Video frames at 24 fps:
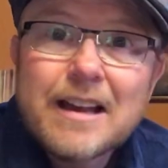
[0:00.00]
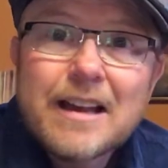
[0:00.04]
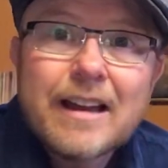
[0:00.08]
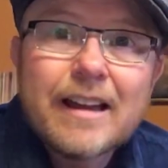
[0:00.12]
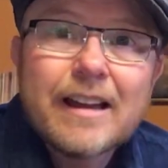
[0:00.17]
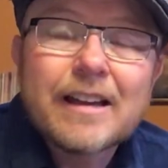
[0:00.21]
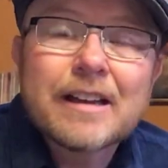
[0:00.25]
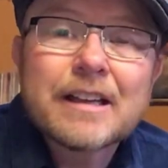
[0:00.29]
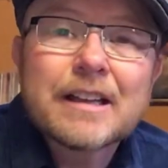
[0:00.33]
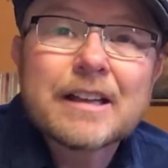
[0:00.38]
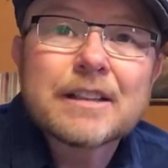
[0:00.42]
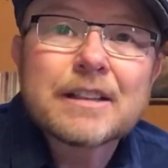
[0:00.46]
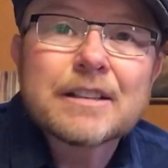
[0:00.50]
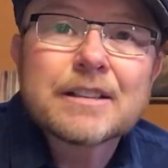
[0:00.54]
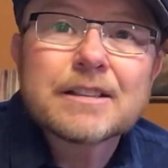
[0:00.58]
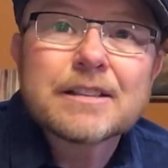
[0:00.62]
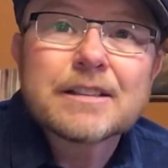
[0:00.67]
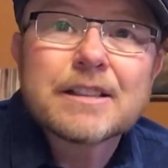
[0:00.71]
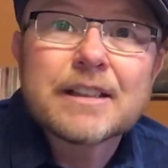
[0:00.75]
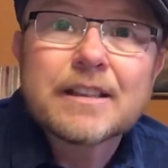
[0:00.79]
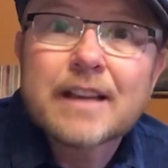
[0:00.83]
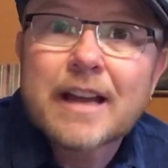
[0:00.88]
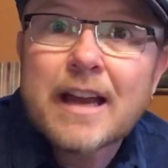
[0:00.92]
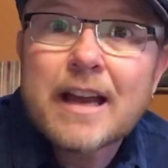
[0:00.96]
And
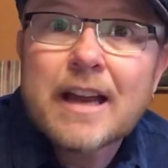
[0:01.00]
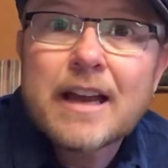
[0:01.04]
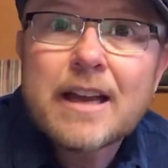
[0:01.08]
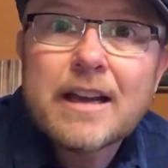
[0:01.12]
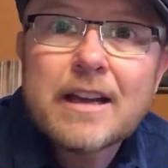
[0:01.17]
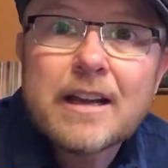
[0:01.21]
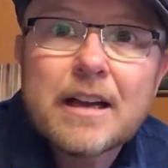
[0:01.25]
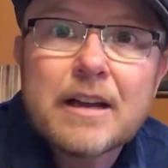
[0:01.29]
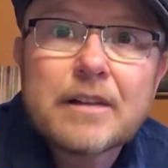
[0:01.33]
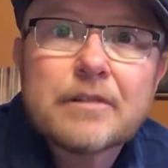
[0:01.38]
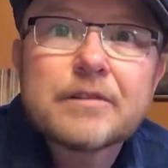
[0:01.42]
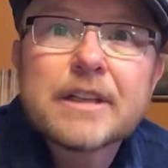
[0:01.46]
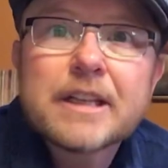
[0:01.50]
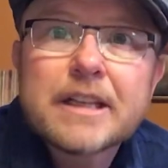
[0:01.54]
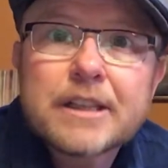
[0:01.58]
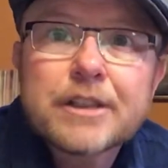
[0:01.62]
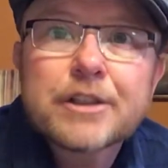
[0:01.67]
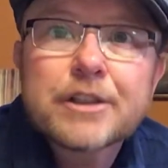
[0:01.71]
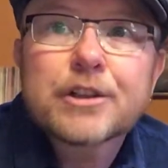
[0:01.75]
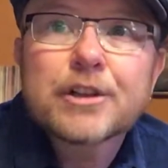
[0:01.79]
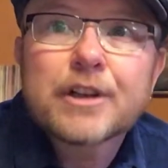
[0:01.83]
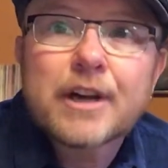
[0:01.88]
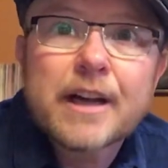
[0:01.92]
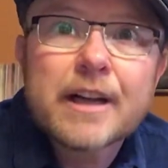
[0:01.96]
today I've needed
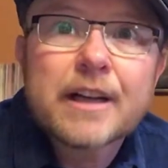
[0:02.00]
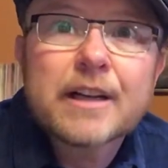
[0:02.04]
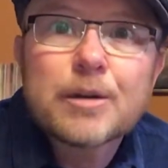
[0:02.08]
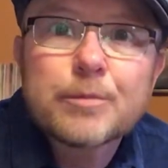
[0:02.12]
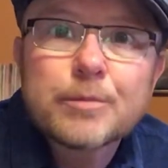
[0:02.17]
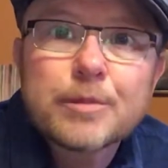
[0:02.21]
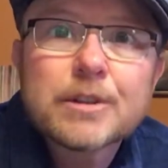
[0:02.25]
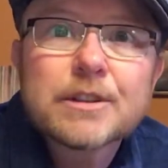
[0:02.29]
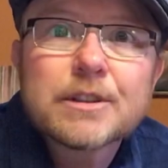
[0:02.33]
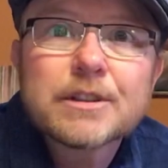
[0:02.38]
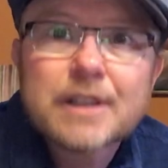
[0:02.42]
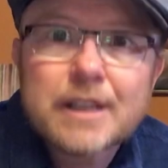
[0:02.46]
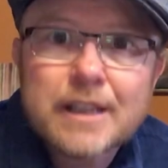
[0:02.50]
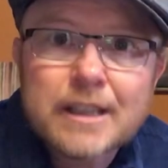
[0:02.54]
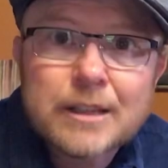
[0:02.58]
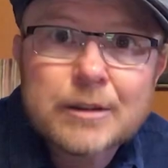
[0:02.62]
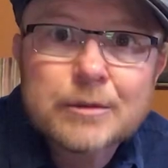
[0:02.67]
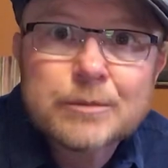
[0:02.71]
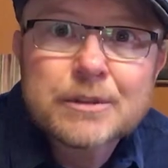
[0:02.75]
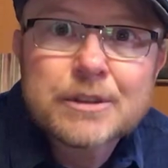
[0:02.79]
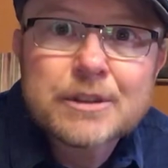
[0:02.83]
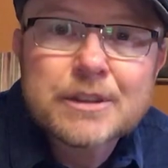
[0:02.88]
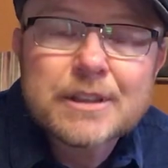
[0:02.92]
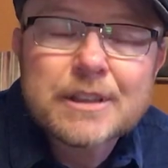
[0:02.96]
to cry a couple of
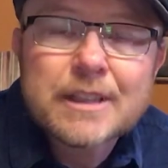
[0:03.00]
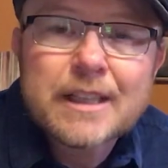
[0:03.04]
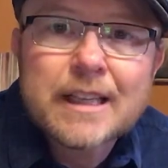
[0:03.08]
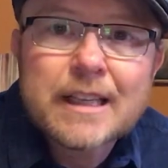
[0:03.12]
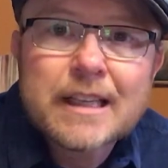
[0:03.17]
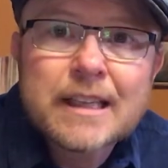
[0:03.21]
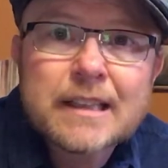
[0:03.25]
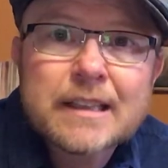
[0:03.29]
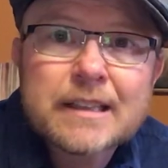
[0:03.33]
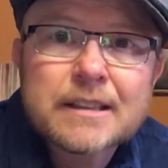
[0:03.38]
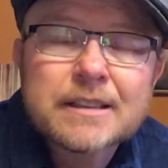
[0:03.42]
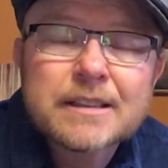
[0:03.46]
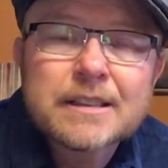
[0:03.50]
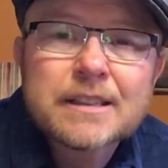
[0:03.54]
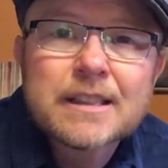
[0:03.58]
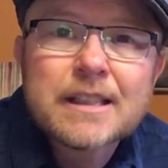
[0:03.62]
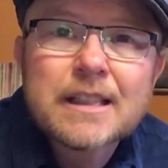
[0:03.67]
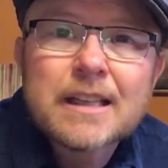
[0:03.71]
times, and